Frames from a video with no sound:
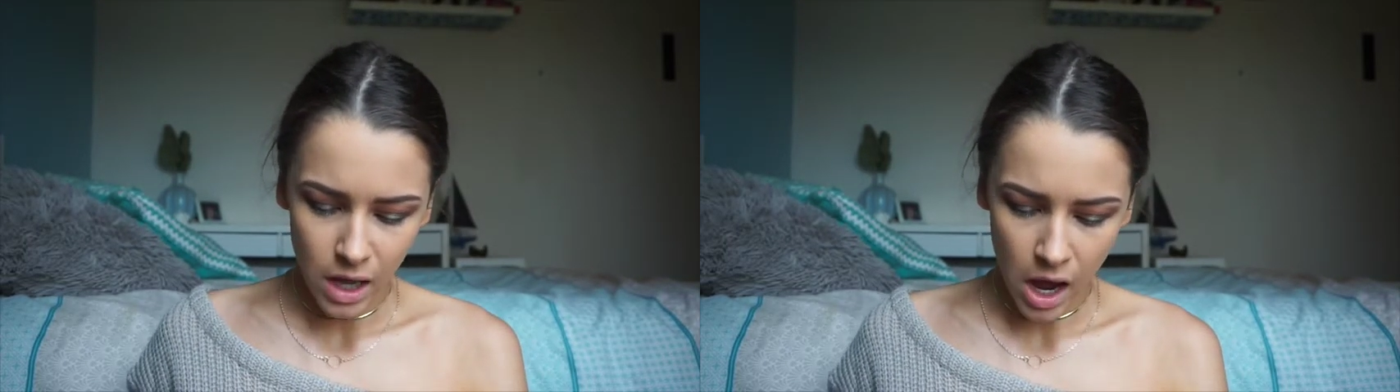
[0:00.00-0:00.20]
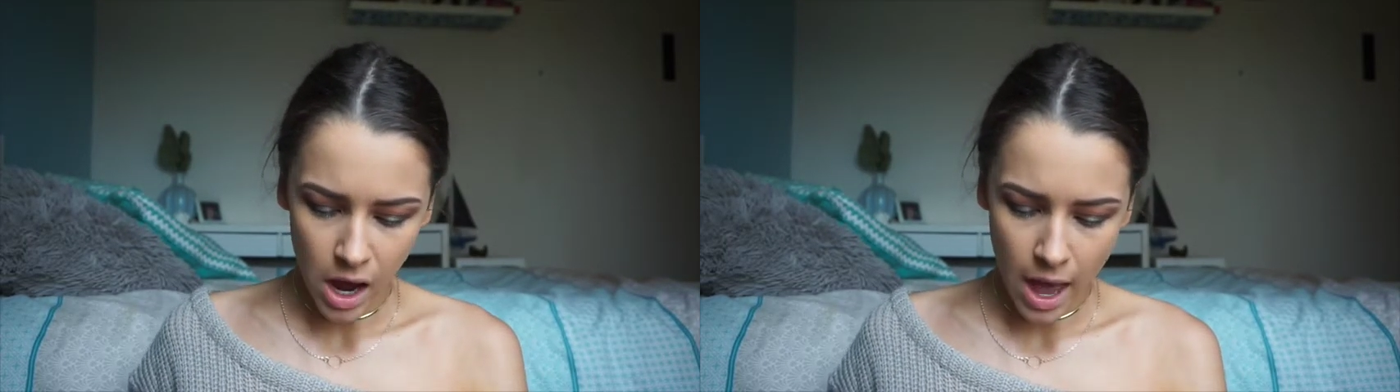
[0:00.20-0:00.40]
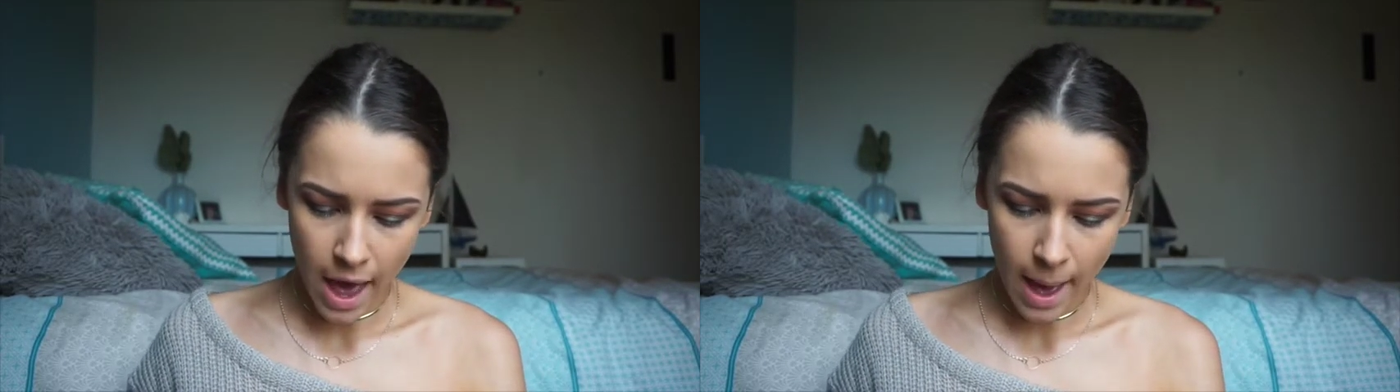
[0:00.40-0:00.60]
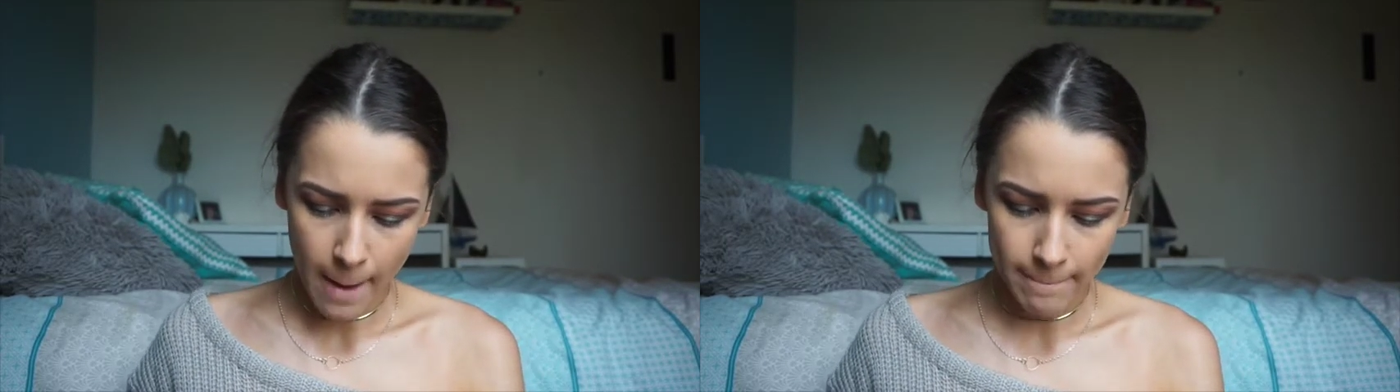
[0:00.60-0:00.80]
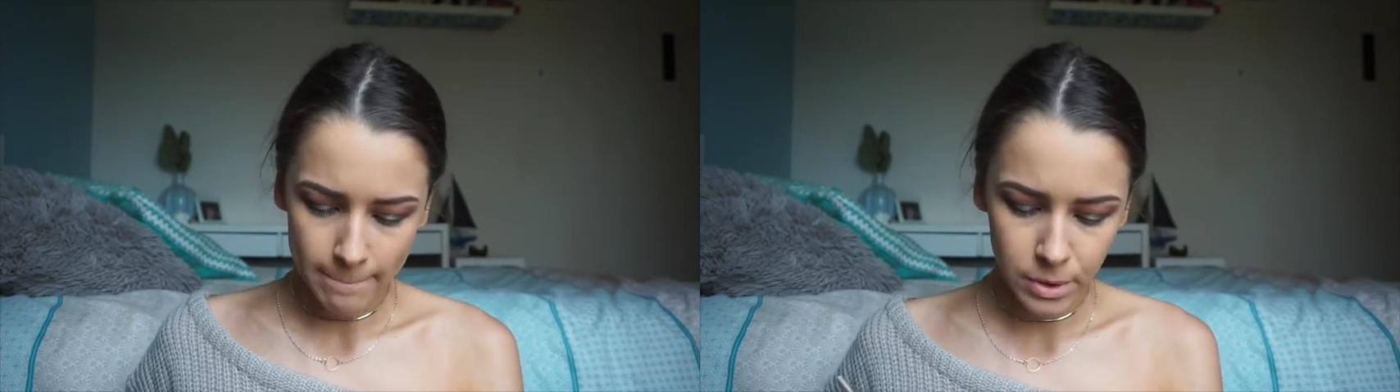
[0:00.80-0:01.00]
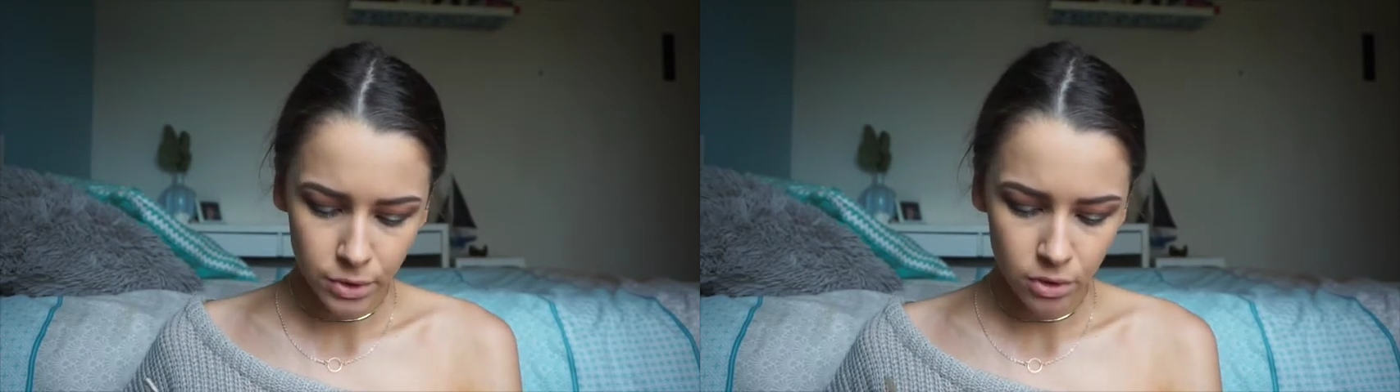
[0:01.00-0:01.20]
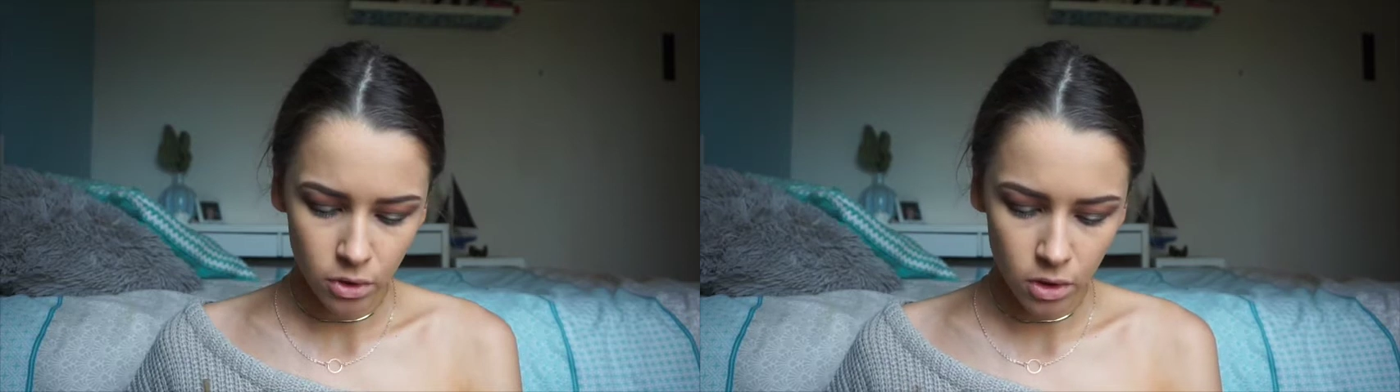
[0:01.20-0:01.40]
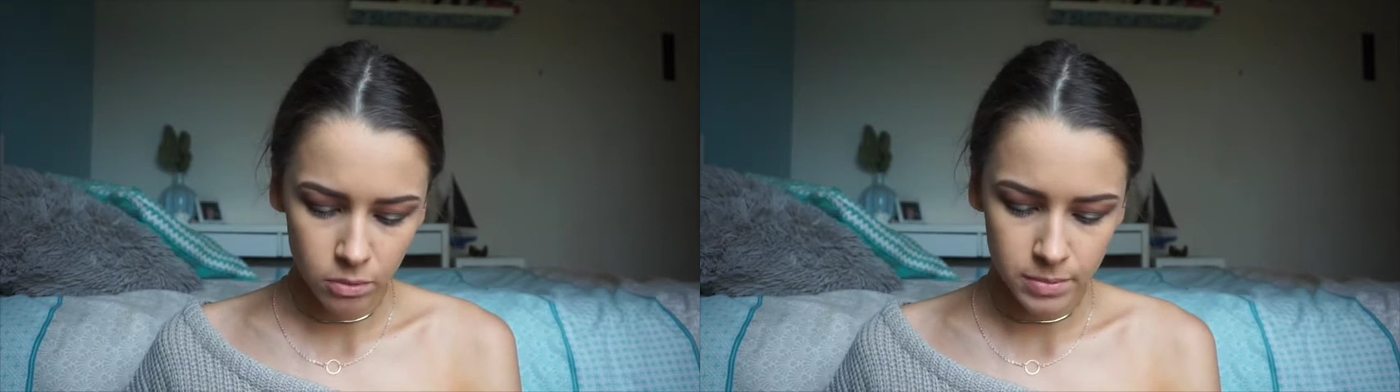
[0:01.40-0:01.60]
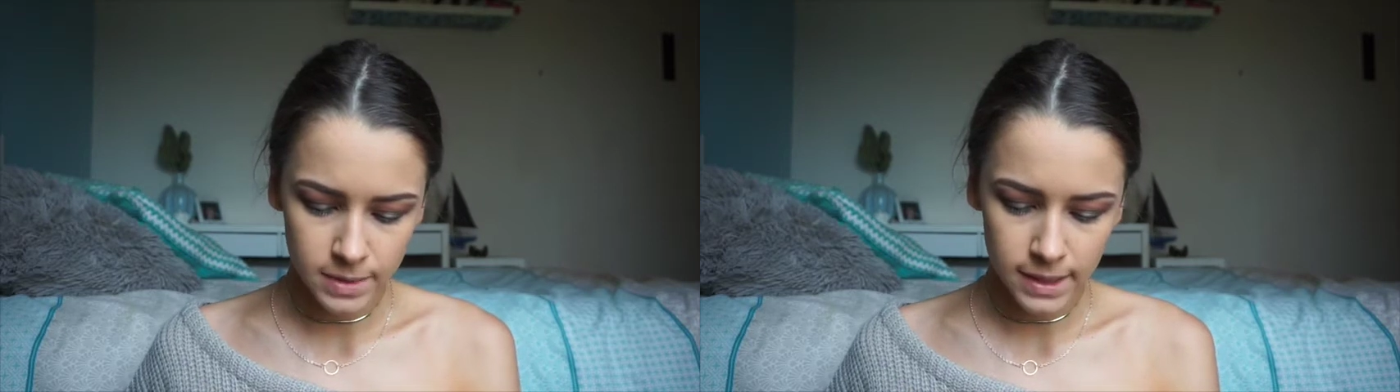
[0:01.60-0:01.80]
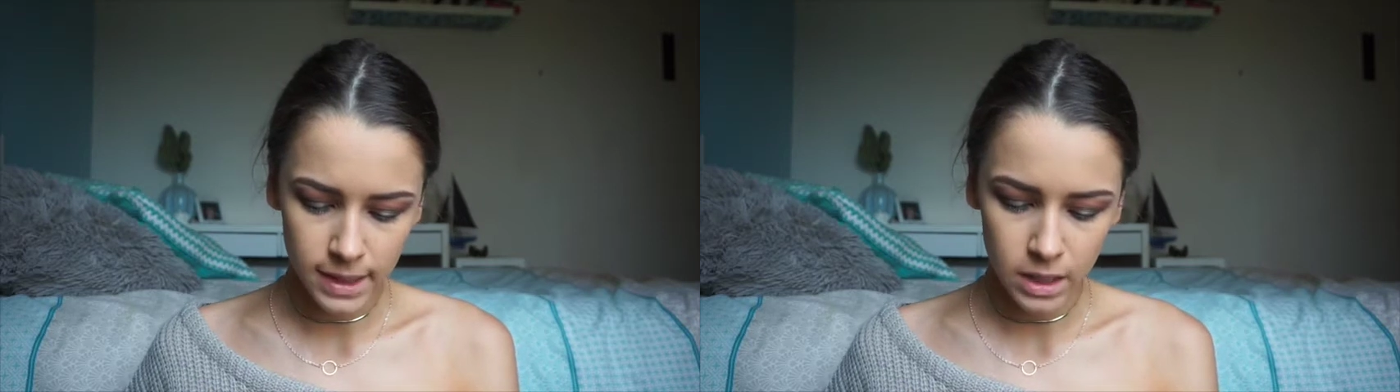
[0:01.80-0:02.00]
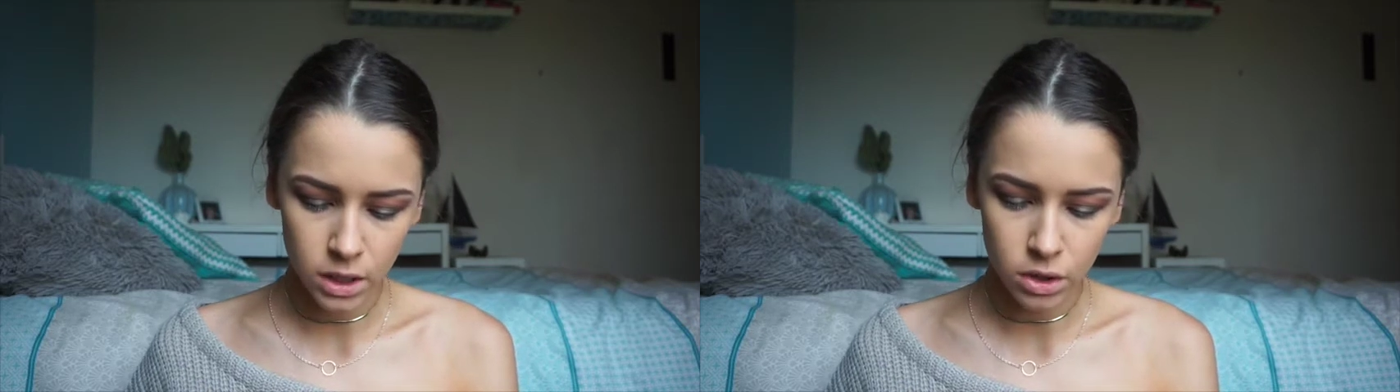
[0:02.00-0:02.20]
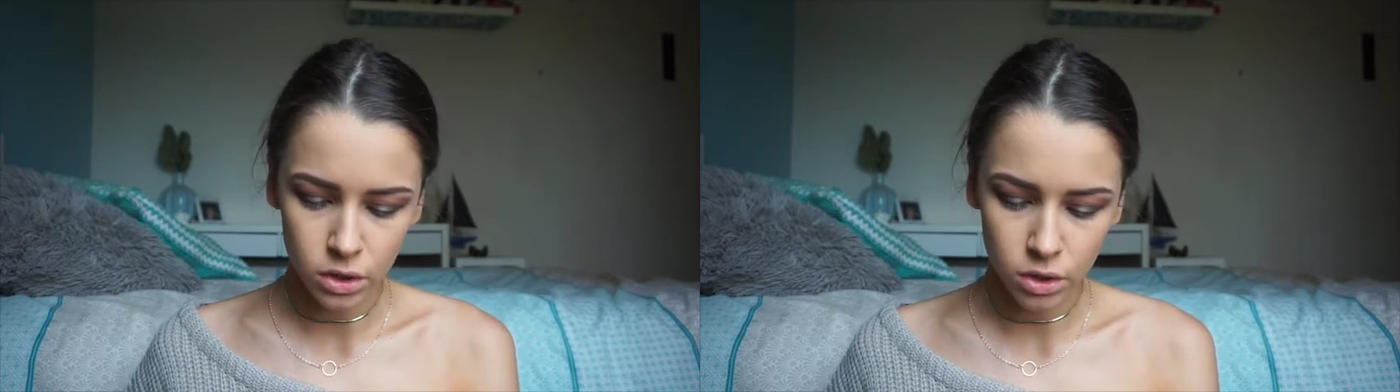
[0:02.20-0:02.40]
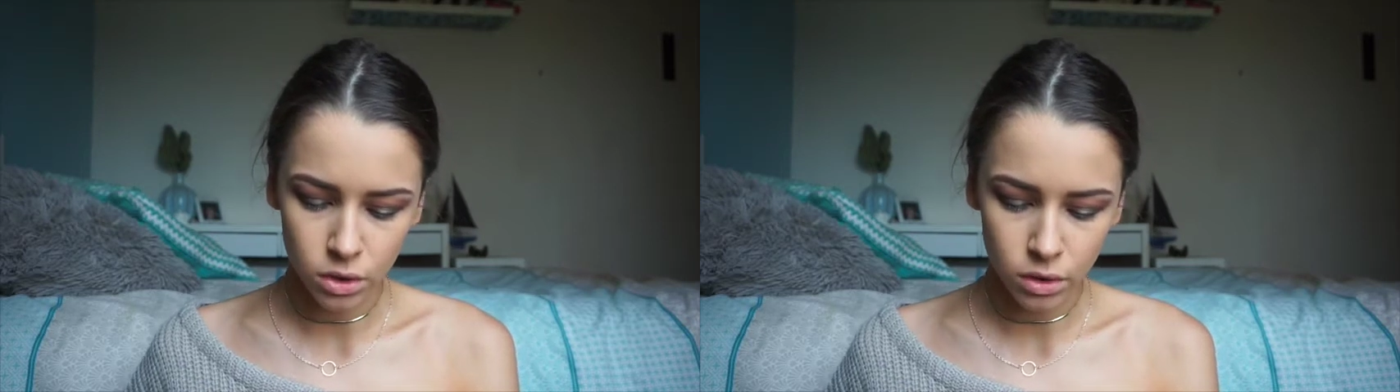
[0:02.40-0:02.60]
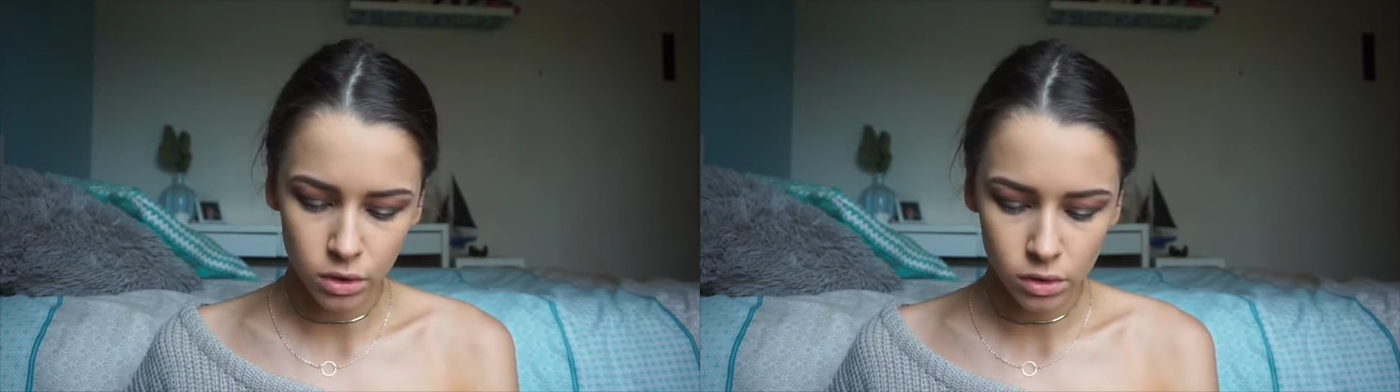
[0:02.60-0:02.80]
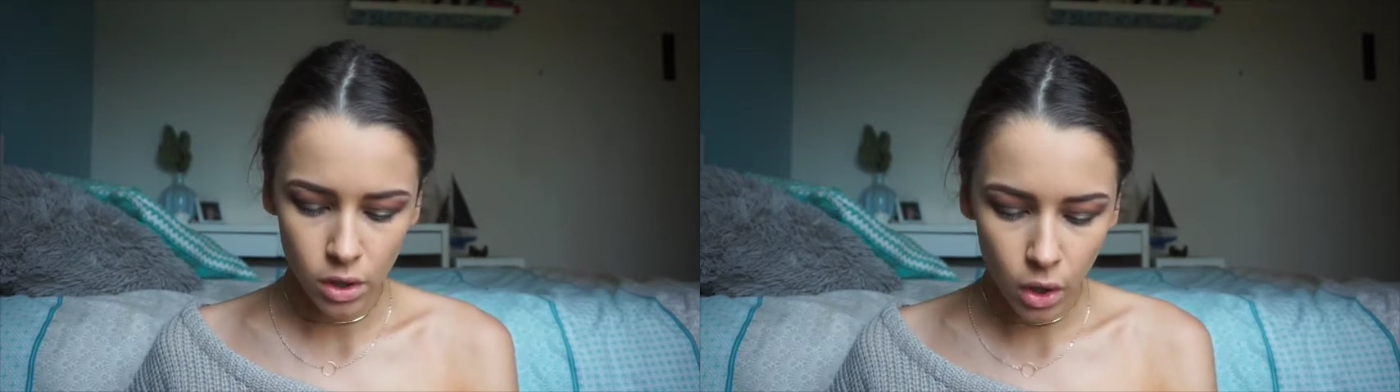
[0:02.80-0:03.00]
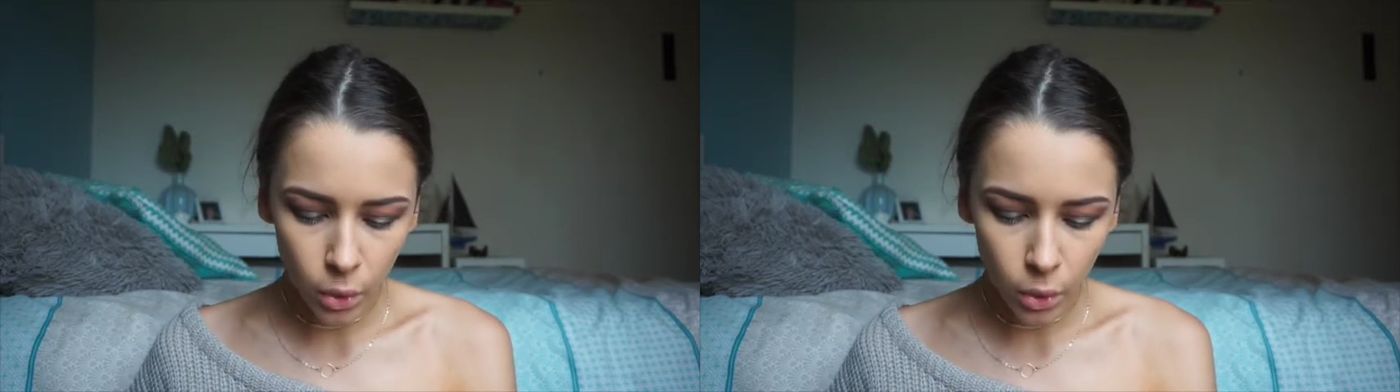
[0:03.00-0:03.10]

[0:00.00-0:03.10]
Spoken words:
I am probs gonna use